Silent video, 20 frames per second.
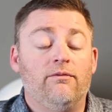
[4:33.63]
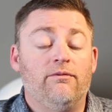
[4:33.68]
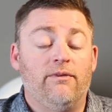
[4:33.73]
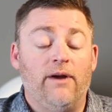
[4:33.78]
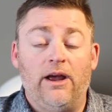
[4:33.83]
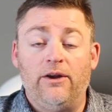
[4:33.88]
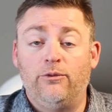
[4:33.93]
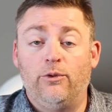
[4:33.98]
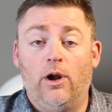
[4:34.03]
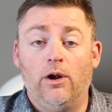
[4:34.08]

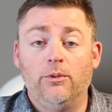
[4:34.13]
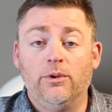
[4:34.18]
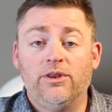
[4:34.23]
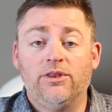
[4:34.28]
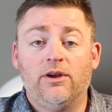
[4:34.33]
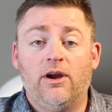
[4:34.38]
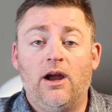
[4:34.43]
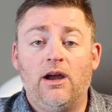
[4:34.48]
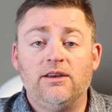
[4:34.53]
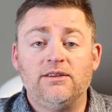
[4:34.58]
found wrong
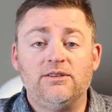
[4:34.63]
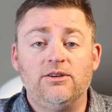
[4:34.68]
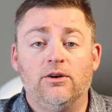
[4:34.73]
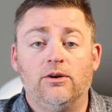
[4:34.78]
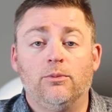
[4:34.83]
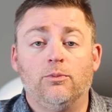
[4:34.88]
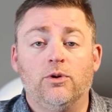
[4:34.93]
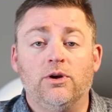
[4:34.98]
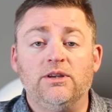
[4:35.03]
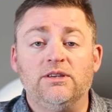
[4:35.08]
with their house
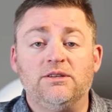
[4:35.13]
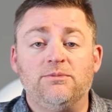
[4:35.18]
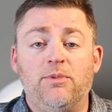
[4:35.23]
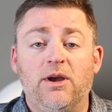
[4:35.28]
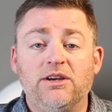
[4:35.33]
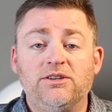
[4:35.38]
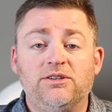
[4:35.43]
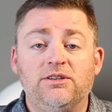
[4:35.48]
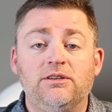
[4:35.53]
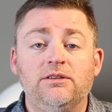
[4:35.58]
during a
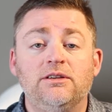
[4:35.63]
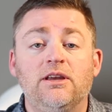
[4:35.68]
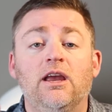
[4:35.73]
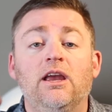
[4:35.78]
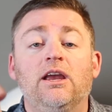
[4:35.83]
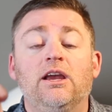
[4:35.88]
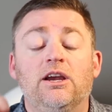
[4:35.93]
pre-inspection.